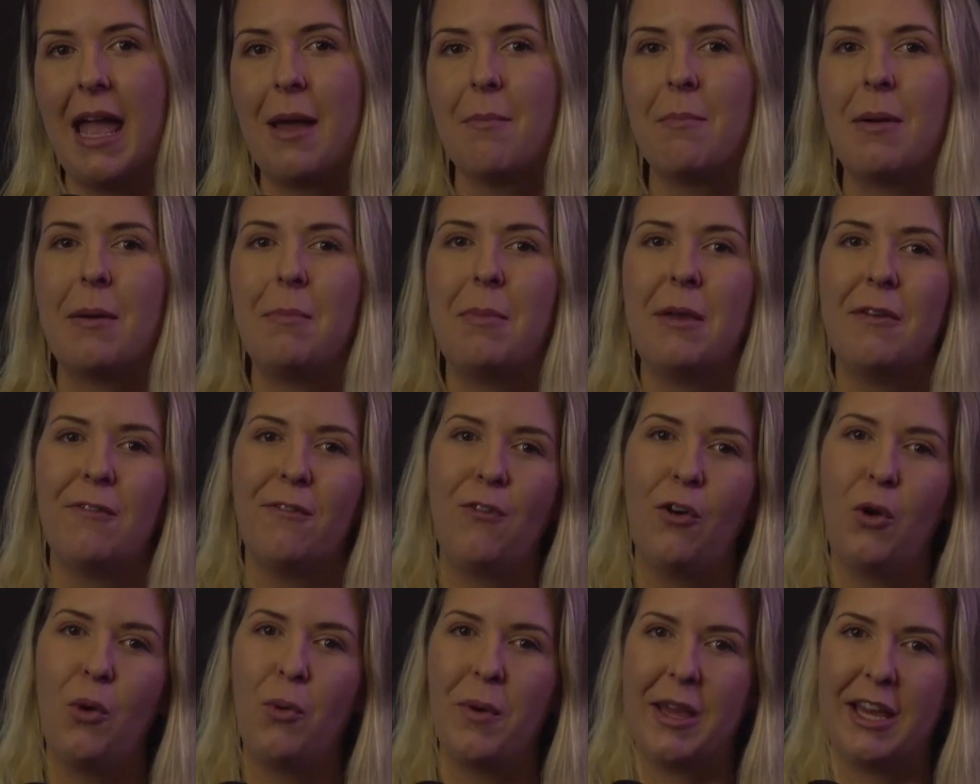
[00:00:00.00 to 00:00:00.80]
But
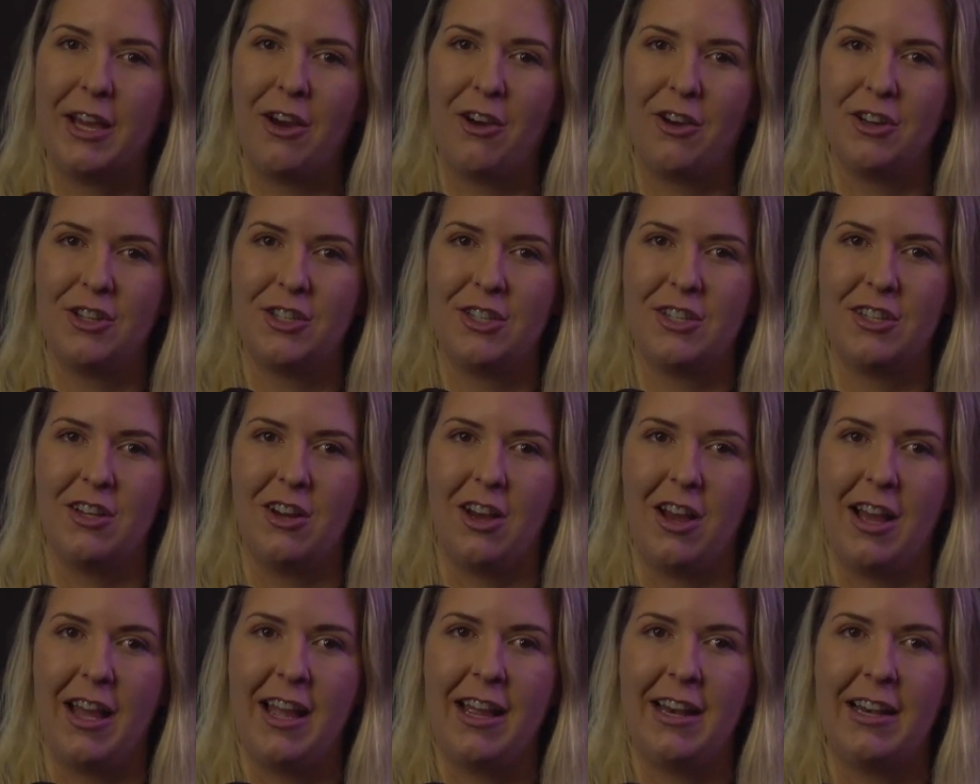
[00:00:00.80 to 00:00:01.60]
before we go
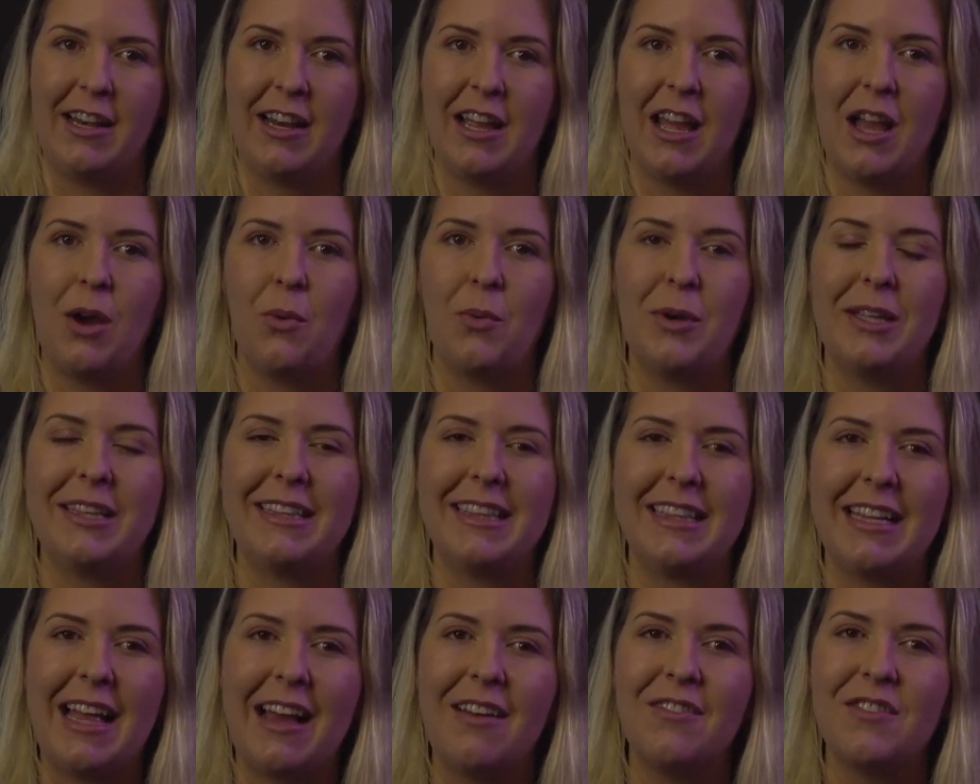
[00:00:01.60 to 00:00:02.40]
tonight, we'd
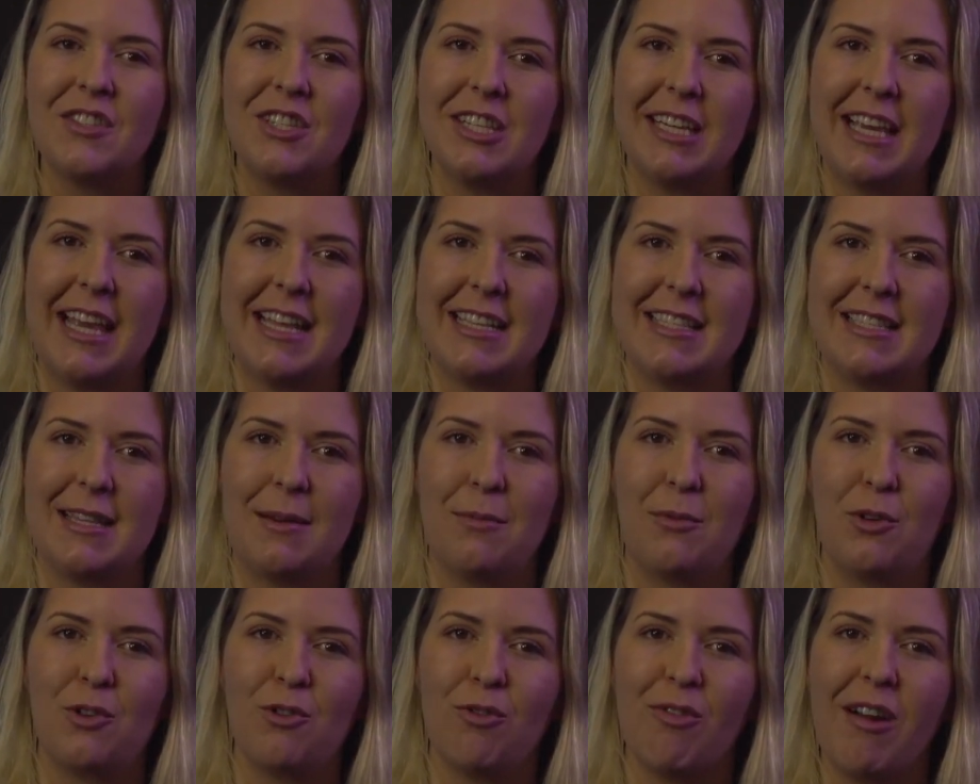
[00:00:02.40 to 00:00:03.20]
love to get
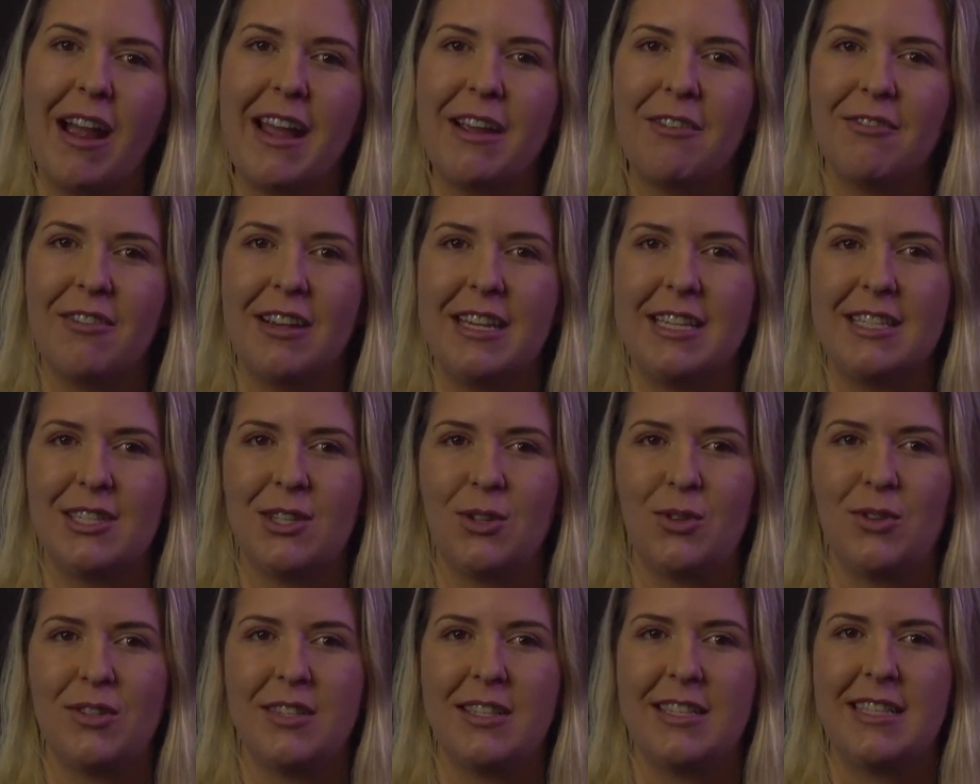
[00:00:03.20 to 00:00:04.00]
some great
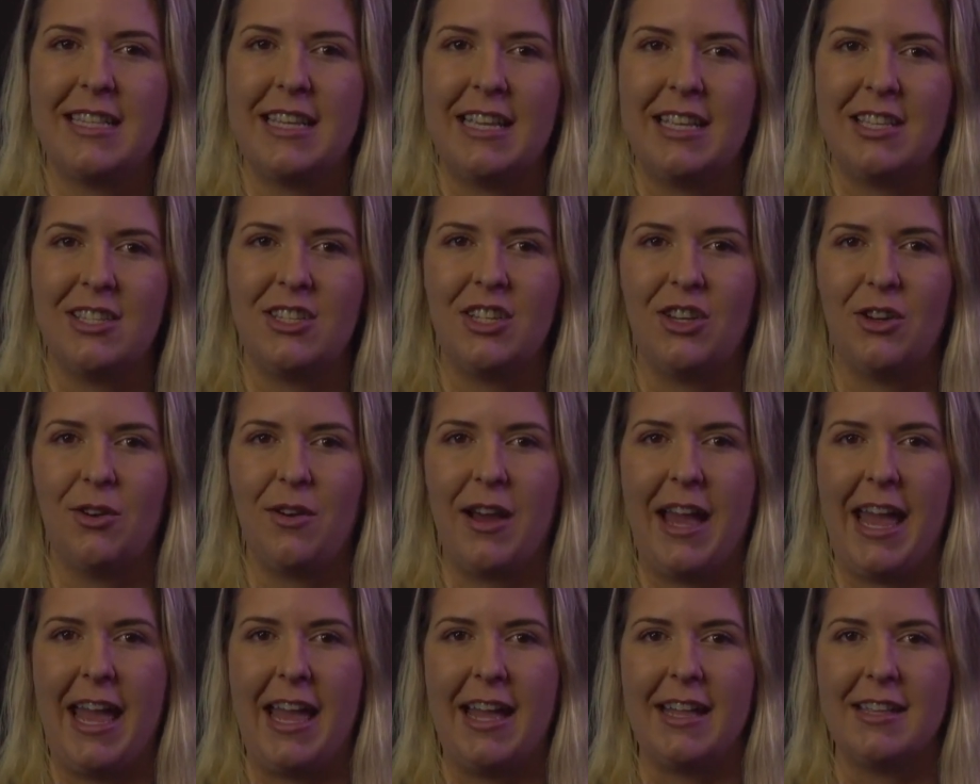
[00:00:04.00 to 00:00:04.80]
resources into your
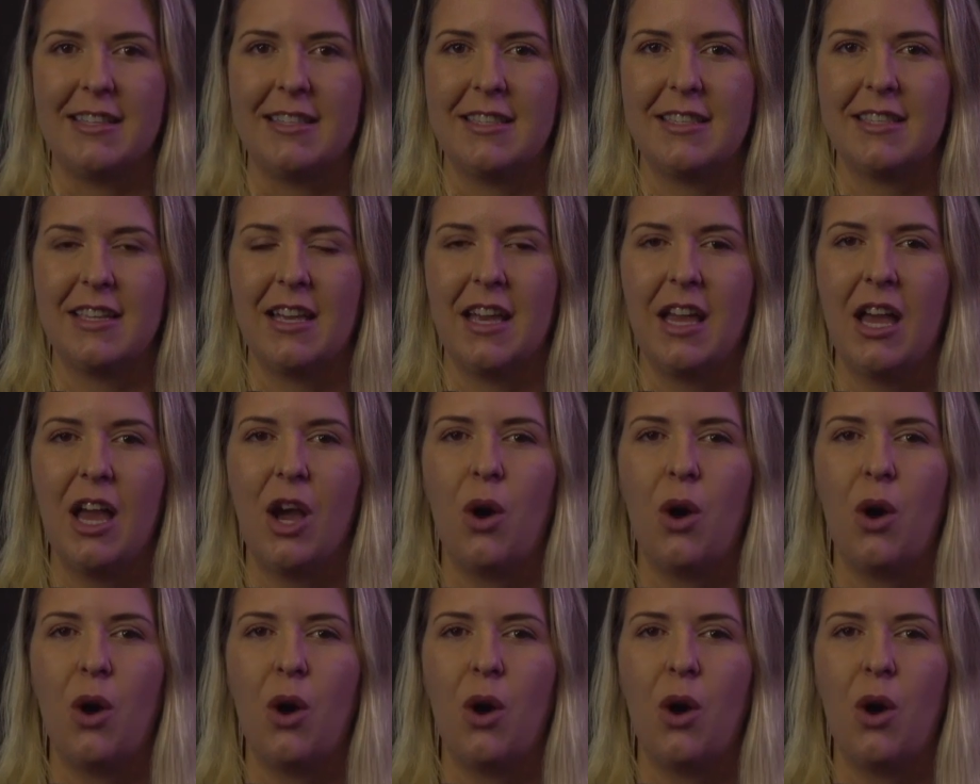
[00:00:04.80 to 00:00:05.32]
hands.